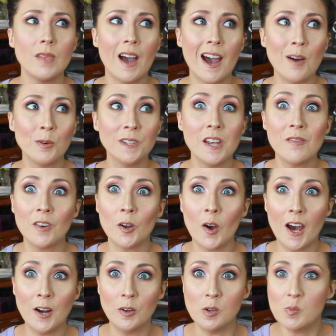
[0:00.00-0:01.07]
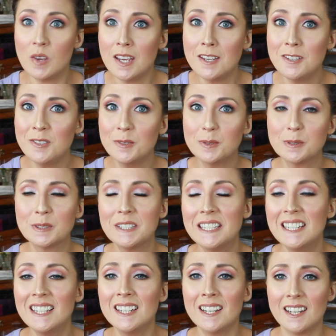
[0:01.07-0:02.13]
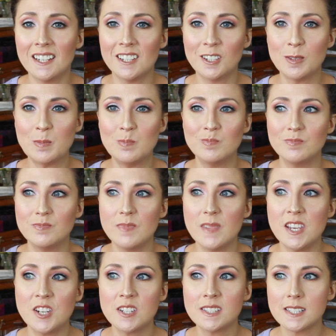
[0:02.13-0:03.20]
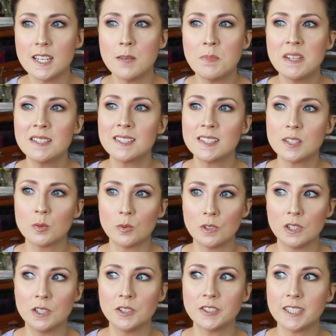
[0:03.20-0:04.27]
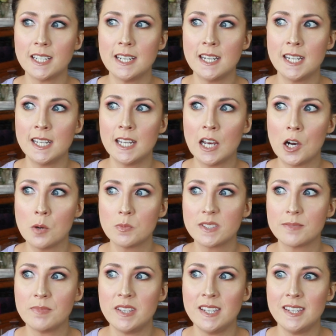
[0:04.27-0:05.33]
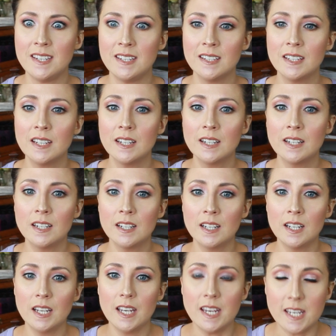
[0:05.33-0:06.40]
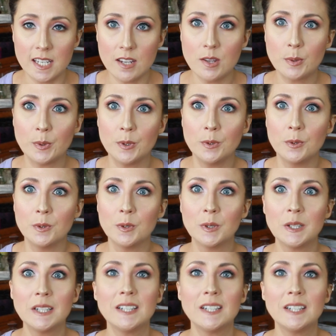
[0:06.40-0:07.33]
I will never know how to repay you. It means the world, and it helps me get through,